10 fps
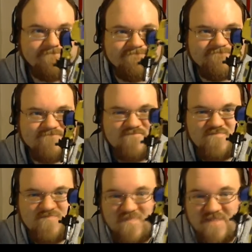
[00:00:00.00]

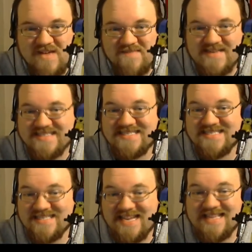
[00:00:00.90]
maybe
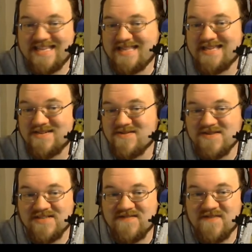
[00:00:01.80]
slightly thinner
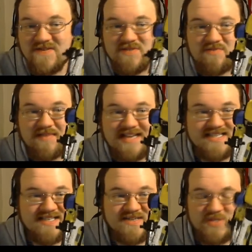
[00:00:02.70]
as far as
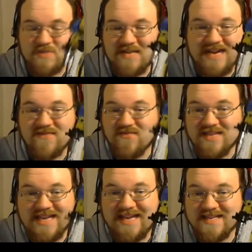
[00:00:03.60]
plastic goes, but I
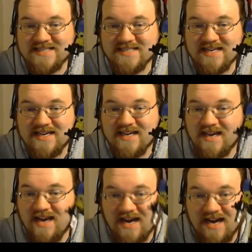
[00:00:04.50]
really hate this guy.
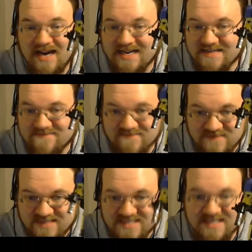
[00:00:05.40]
I
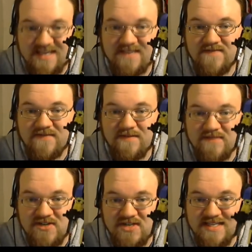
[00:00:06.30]
dislike him very
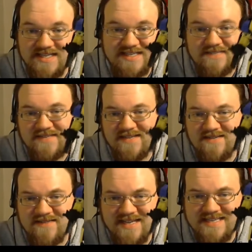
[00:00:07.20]
much, and it doesn't help that I
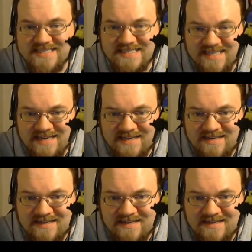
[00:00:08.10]
don't like his design.